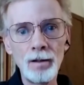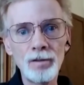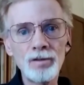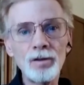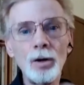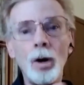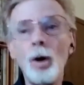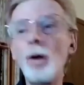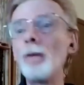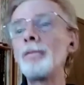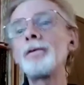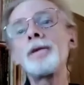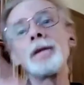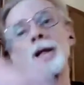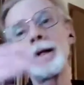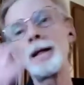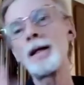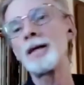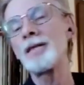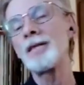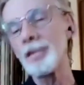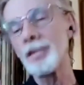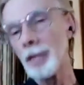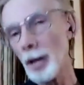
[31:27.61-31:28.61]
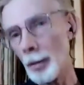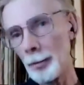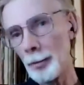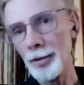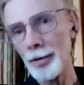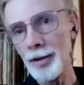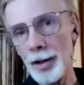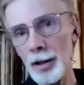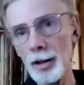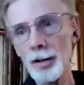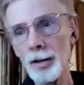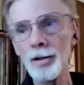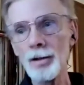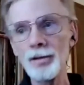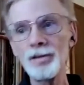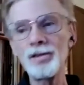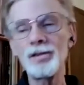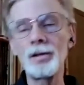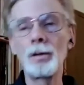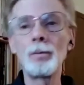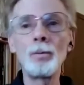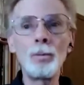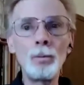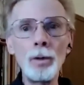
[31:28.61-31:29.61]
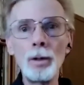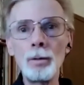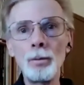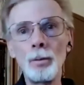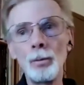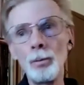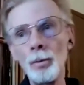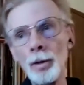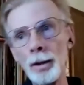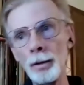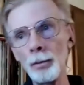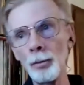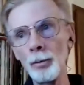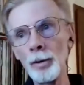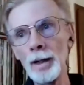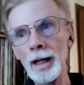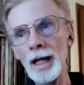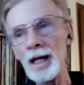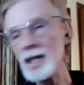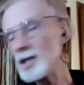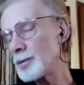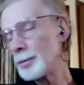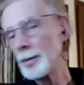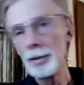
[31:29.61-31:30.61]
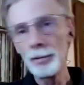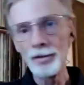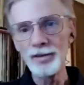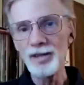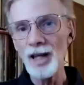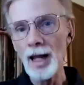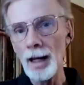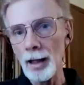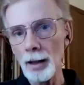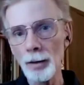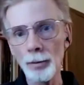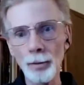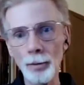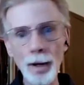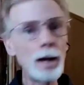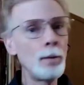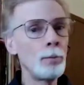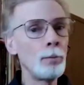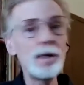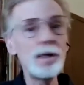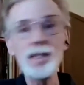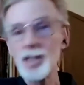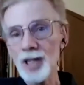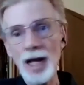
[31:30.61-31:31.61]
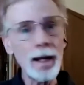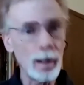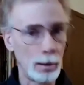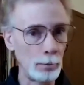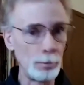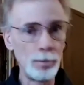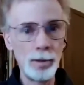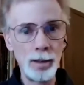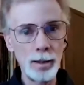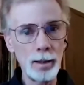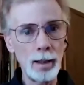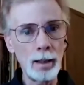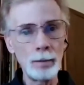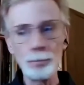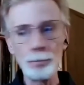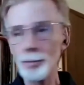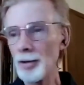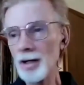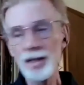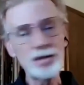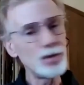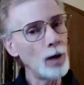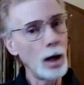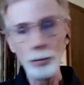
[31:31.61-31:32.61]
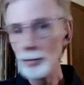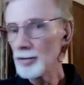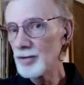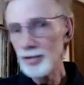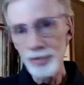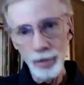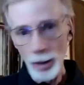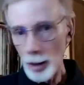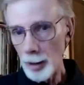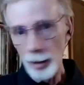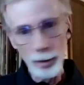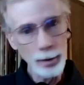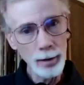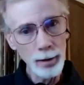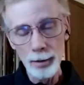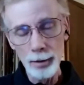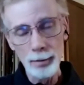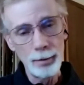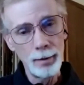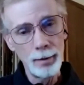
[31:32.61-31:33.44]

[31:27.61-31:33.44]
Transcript: So over the next couple of years, when HB was hanging around, we jammed, and Prince always dug